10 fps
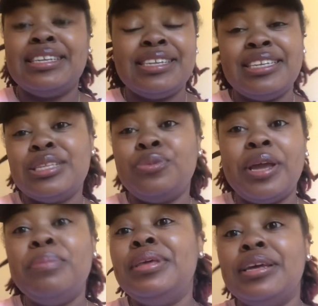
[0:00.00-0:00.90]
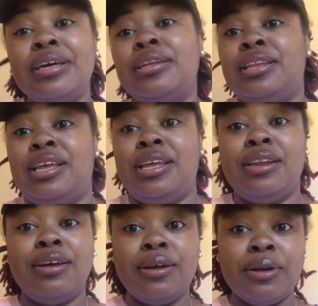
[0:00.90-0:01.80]
and it's way beyond that.
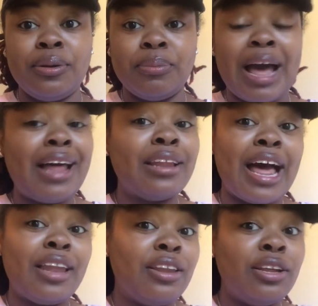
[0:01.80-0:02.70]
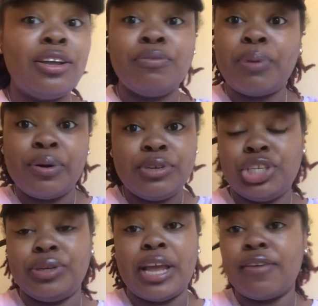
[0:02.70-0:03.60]
I love
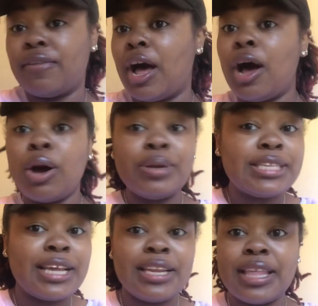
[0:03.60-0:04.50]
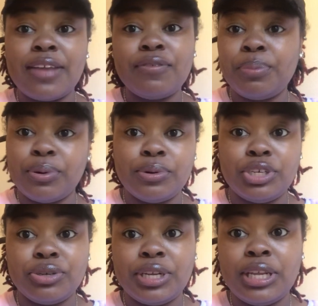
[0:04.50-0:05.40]
poetry. I've always had a thing for
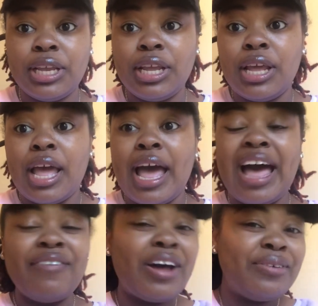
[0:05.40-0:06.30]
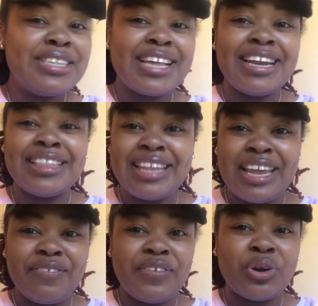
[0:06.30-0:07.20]
poetry. I've always had a
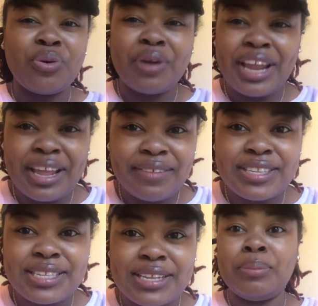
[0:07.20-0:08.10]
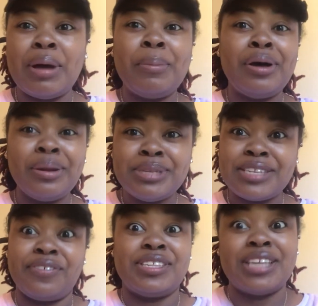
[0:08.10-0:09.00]
thing for crafts. My mom is
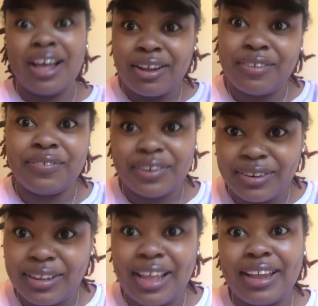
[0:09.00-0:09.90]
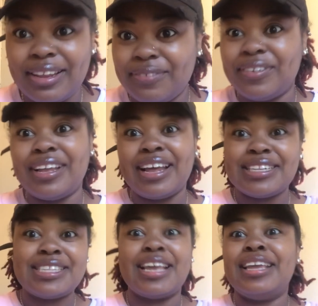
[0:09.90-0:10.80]
a photographer, for God's
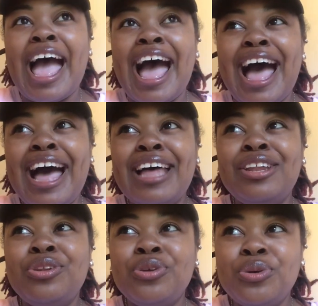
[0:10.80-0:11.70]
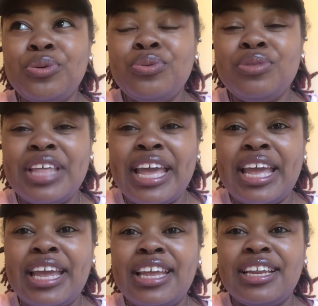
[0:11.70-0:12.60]
sake. I knew that